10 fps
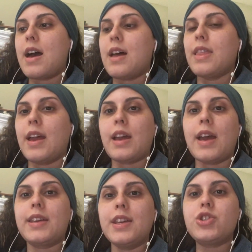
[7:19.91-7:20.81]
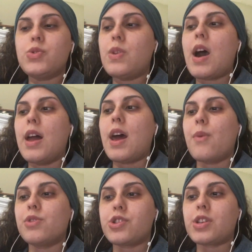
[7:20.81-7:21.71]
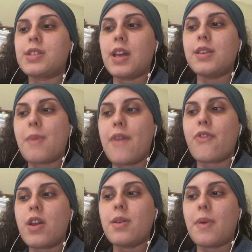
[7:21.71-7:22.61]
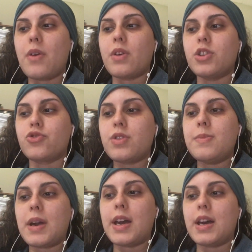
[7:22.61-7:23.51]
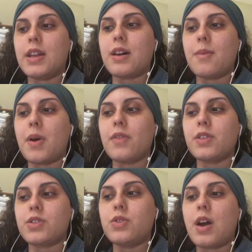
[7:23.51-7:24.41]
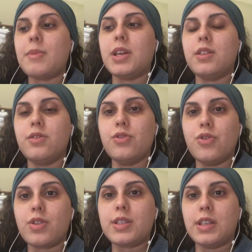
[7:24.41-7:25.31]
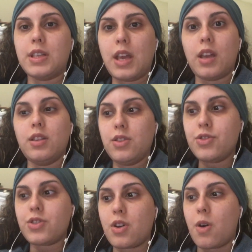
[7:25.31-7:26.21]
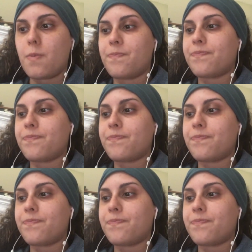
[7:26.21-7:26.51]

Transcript: like, I kid you not, I was just telling my friend about a dream I had about a tsunami hitting New York City 8 years ago.